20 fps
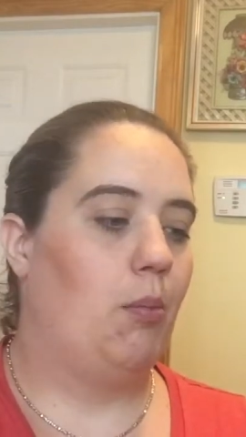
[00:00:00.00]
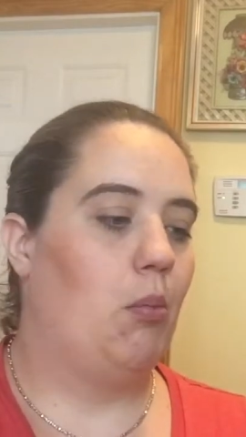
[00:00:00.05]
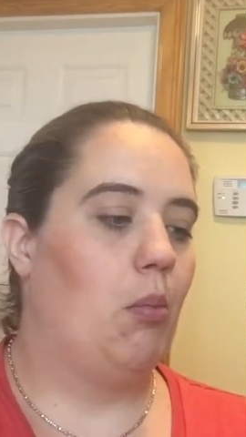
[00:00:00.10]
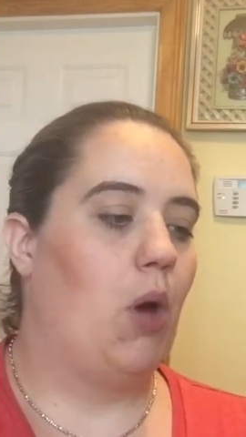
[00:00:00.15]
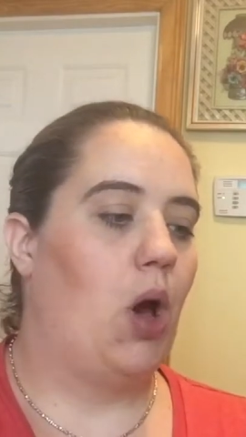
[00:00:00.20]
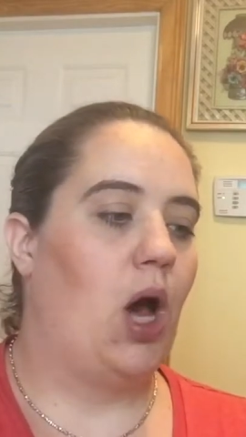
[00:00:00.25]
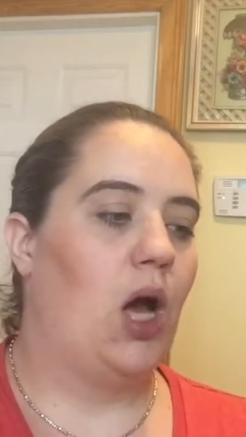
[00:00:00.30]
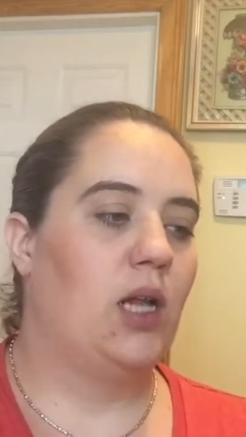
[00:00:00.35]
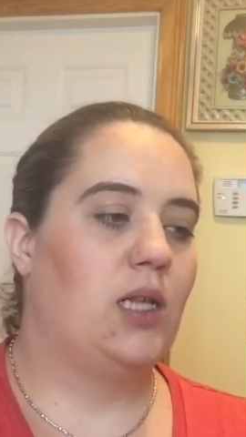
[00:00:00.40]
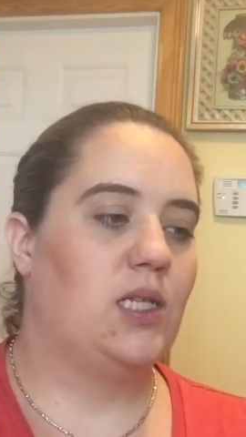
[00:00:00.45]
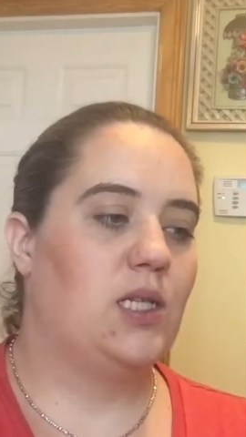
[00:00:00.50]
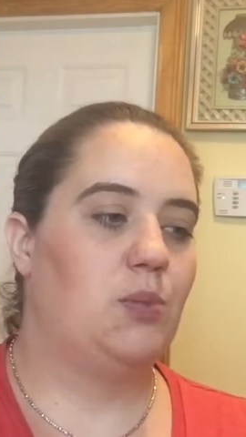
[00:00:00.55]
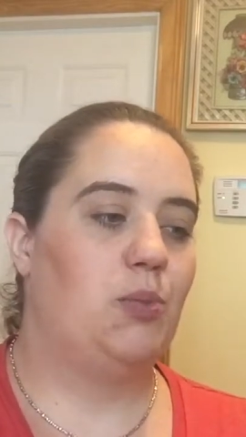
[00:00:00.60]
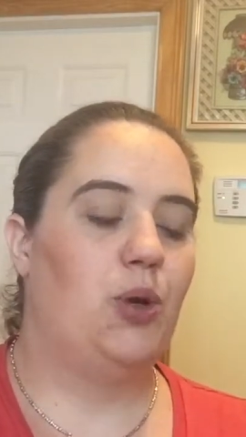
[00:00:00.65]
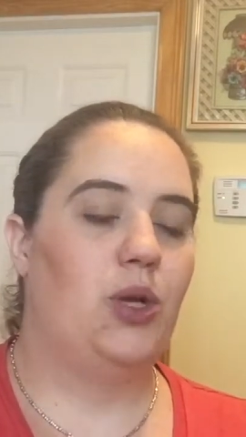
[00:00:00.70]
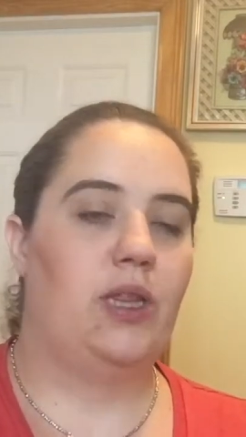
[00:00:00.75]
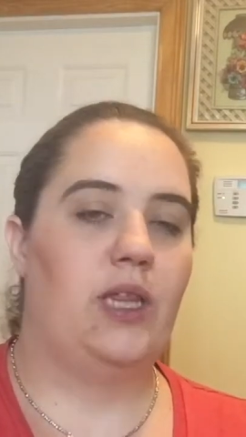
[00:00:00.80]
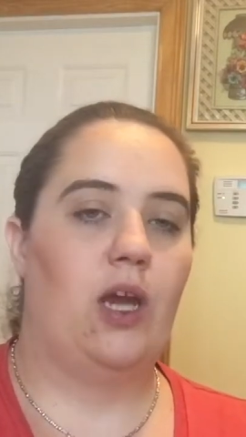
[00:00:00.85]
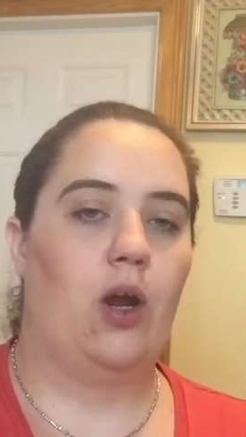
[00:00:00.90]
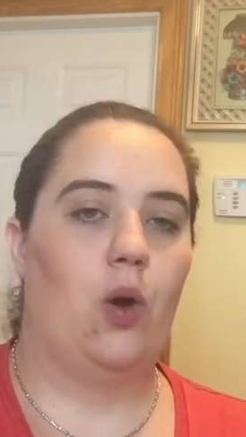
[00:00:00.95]
Mott's
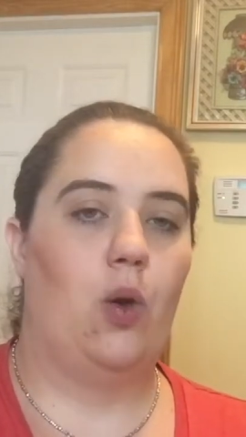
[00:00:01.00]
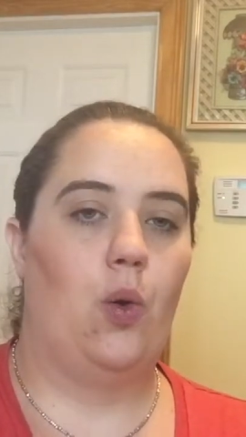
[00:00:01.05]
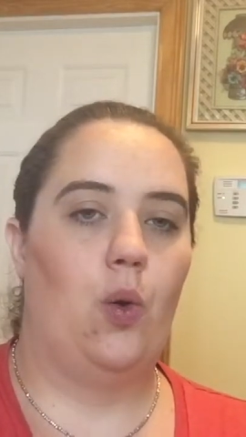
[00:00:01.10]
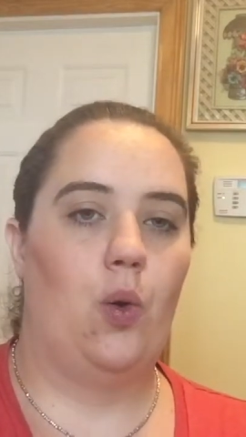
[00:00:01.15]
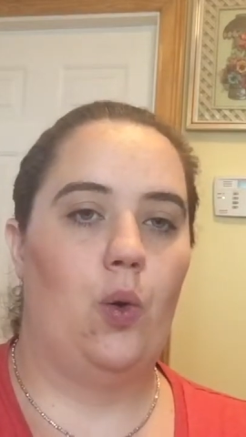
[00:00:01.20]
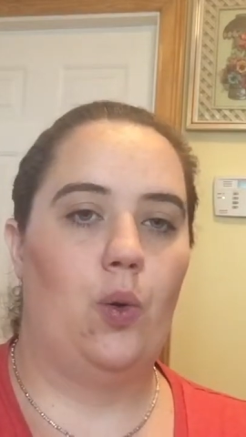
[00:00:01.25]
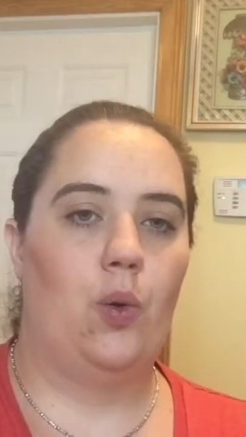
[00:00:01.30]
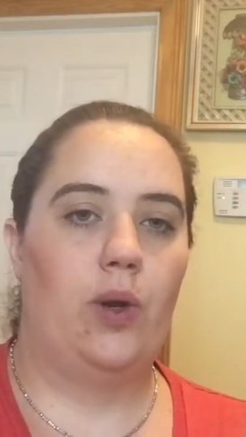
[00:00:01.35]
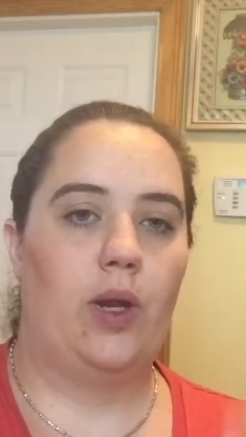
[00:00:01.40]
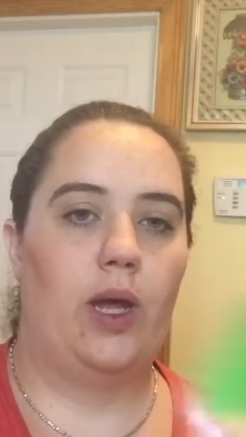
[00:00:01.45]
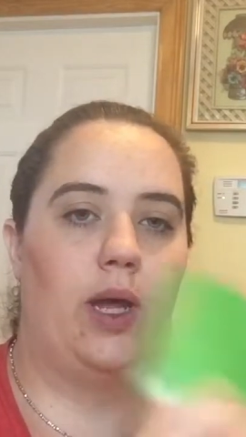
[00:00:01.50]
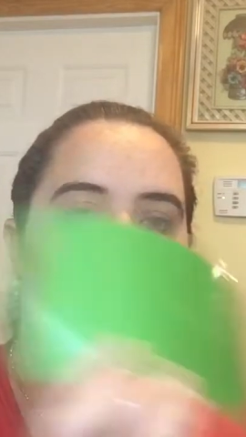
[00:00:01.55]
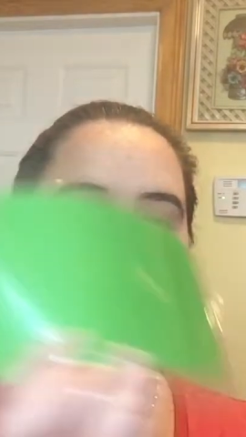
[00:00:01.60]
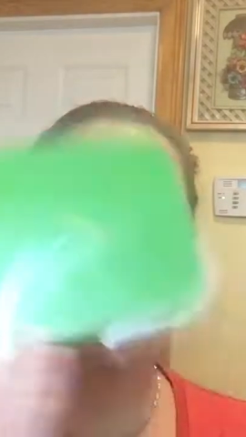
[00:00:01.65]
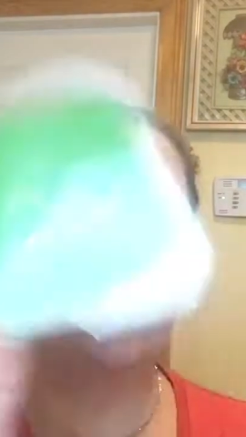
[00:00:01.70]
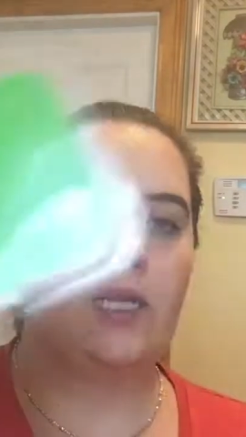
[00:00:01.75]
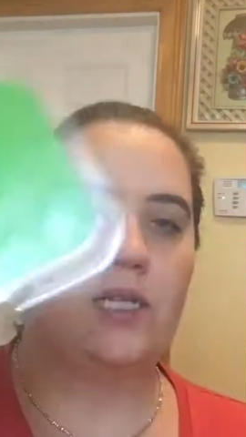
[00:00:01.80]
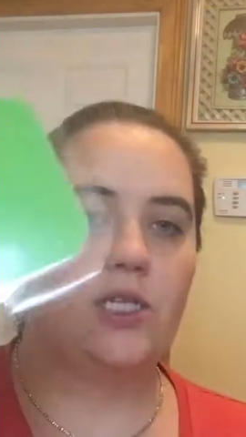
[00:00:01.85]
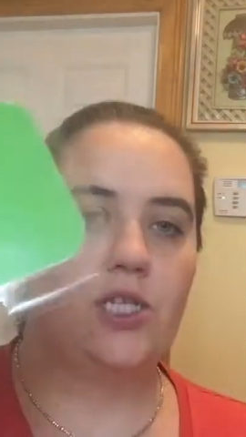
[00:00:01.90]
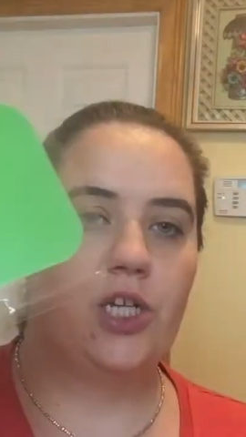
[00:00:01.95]
put their own
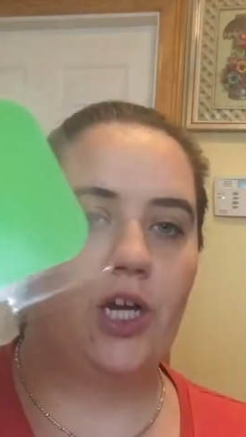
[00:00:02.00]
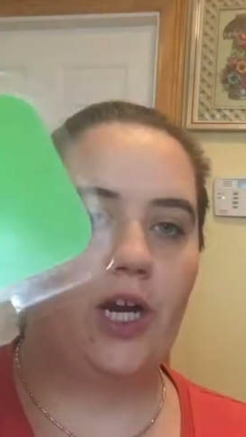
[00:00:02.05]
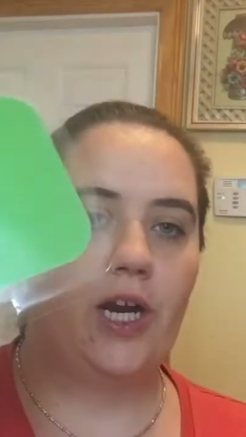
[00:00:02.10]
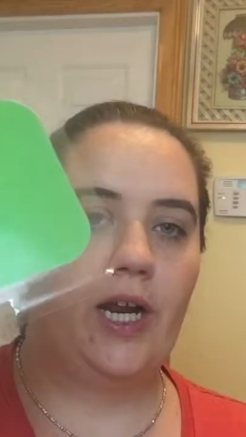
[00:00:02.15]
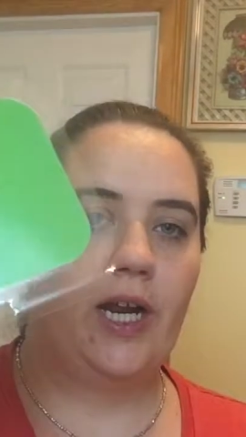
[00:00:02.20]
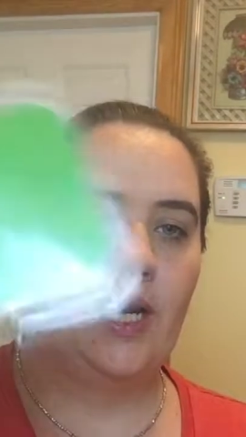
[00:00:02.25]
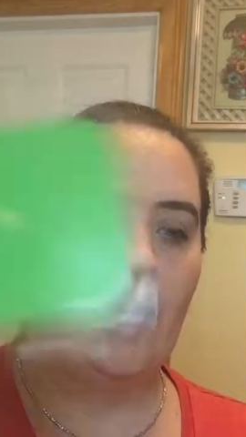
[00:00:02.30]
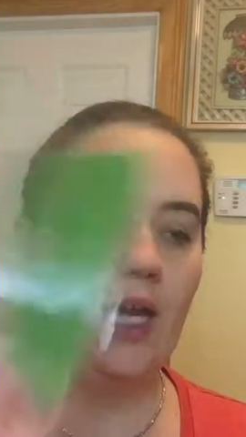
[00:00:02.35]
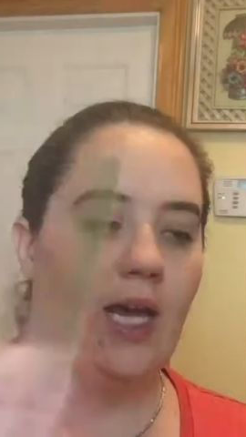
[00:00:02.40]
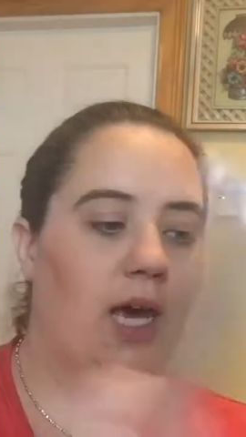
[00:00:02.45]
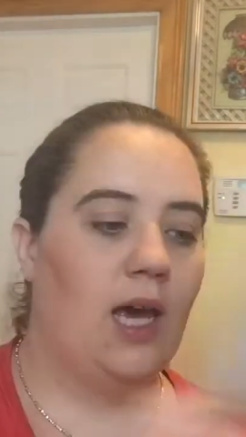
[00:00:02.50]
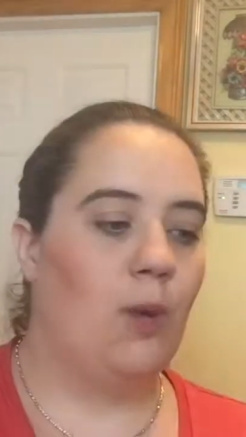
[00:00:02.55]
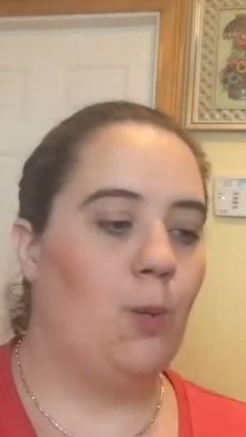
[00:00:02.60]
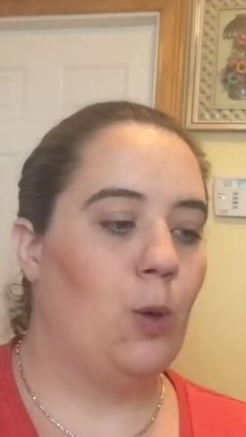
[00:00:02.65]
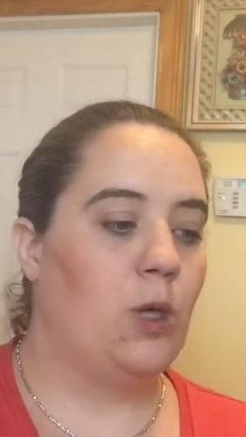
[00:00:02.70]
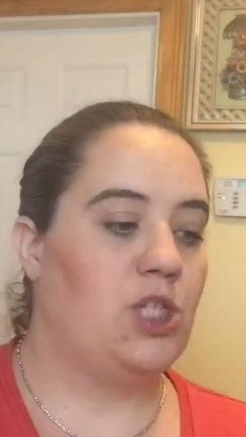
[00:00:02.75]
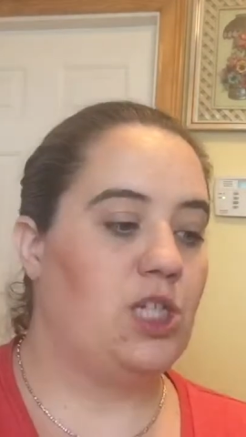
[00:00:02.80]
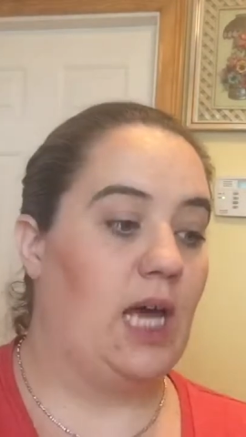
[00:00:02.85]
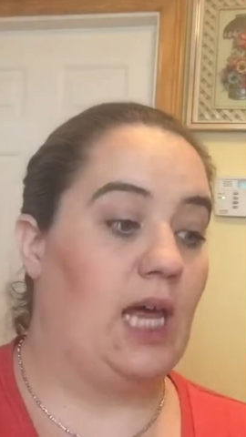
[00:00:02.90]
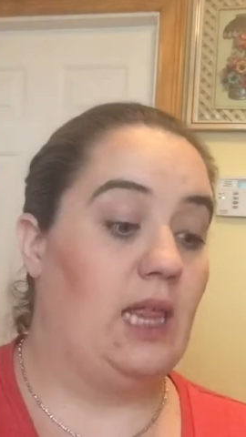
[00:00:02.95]
insert in here,
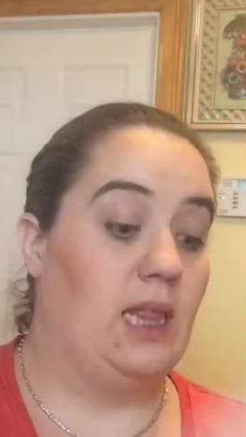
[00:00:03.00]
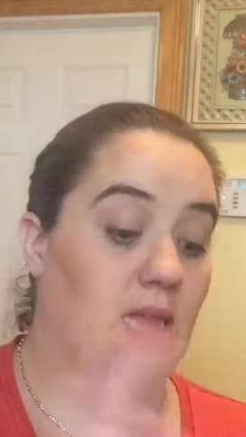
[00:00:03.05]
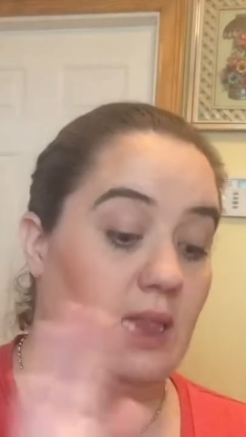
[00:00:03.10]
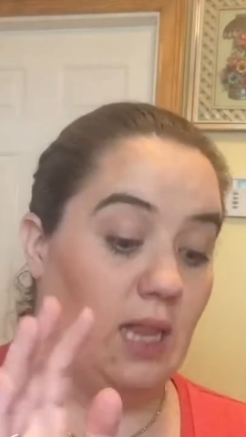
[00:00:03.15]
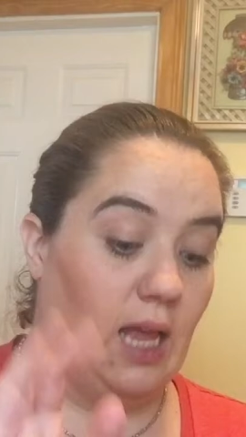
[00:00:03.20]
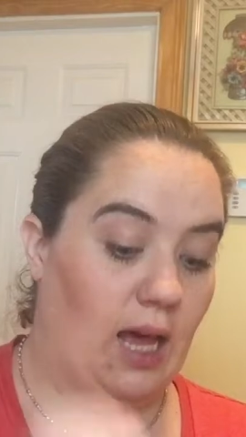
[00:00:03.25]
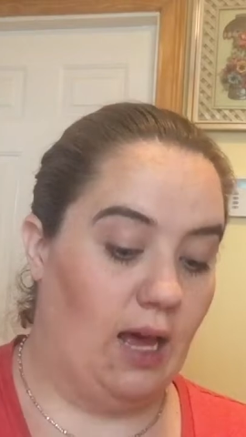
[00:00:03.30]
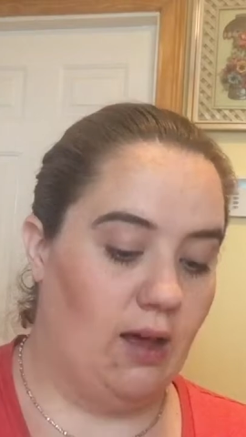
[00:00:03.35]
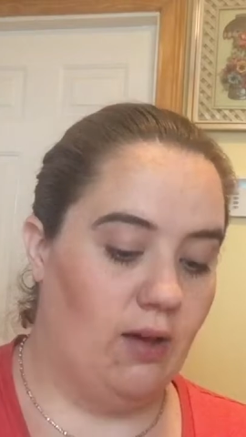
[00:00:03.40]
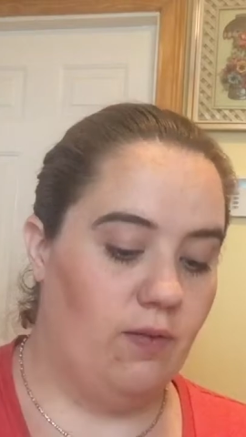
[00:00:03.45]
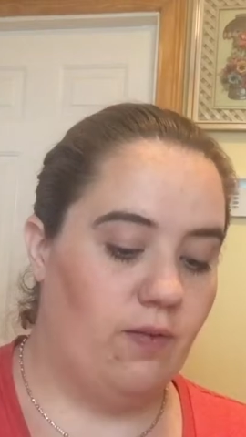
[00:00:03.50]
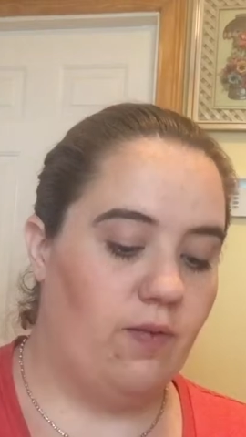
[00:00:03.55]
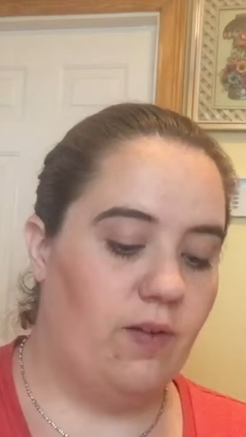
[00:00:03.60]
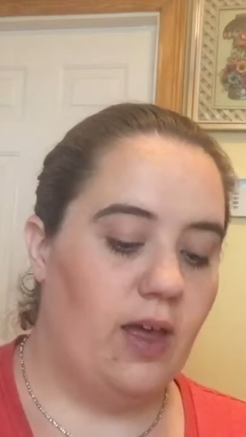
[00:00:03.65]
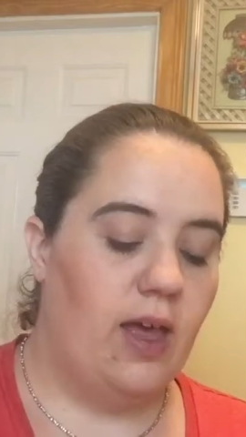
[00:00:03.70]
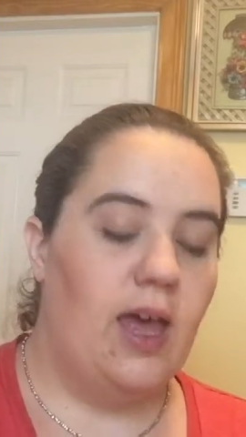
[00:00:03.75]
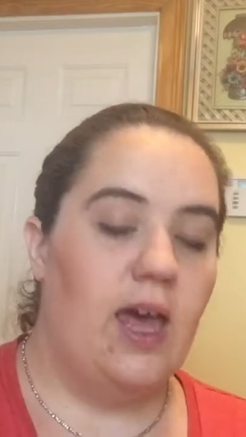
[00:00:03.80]
which I love.